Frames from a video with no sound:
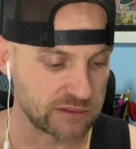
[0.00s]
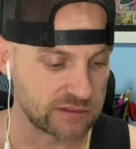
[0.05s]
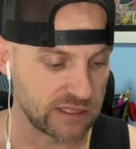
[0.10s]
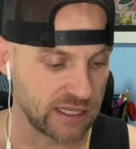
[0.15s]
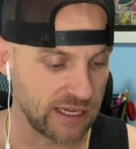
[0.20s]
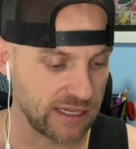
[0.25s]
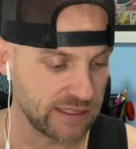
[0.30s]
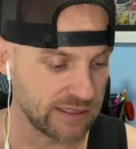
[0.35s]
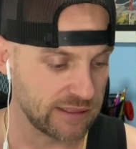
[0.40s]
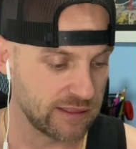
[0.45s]

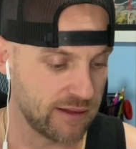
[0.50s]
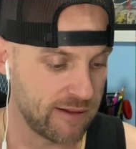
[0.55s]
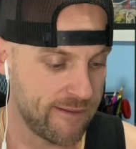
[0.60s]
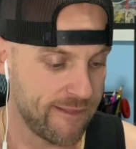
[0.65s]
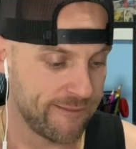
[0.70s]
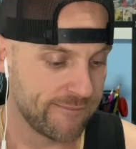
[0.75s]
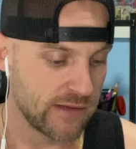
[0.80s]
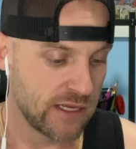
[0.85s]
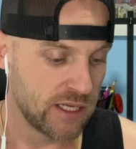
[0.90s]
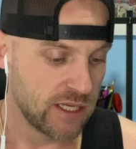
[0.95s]
that.
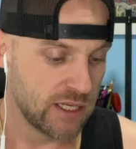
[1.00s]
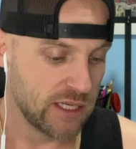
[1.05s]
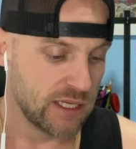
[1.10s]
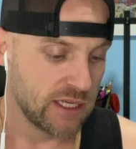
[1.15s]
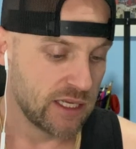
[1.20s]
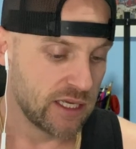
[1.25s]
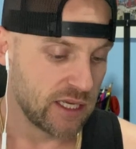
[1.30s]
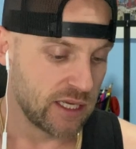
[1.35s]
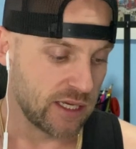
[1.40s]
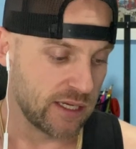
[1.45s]

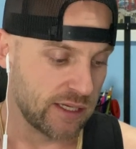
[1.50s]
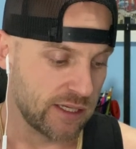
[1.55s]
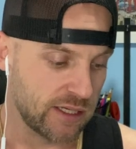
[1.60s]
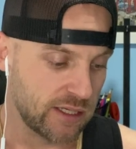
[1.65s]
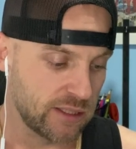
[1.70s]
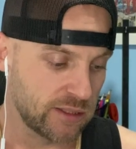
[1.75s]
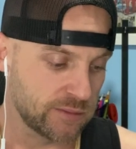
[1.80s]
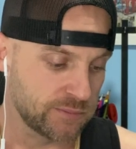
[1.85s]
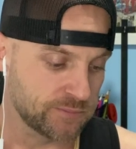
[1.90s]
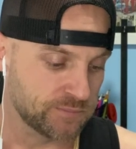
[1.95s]

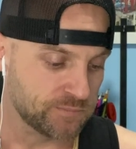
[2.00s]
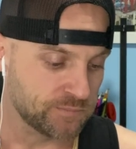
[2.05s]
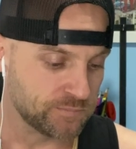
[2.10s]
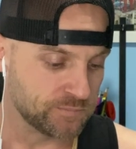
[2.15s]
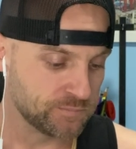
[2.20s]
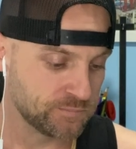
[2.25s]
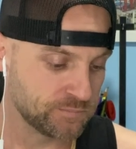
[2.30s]
So